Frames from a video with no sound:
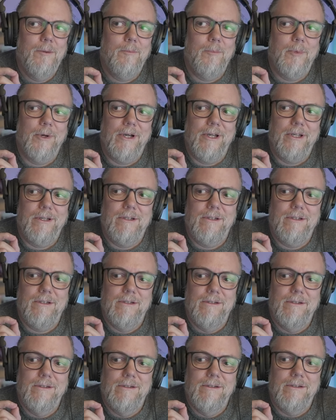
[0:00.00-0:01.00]
But
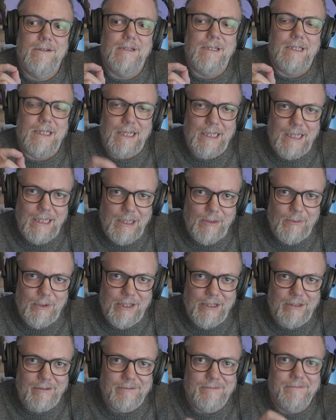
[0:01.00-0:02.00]

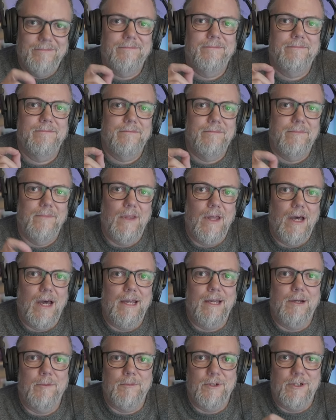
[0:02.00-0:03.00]
anyway, I
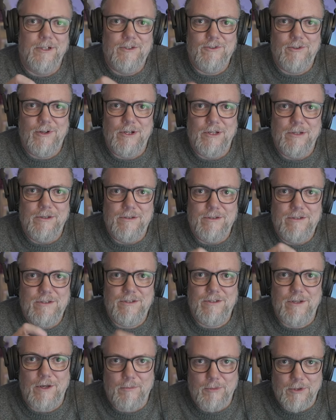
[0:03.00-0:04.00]
am going to try and
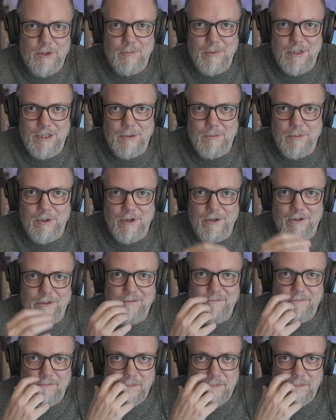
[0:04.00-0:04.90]
stop with the peanut butter.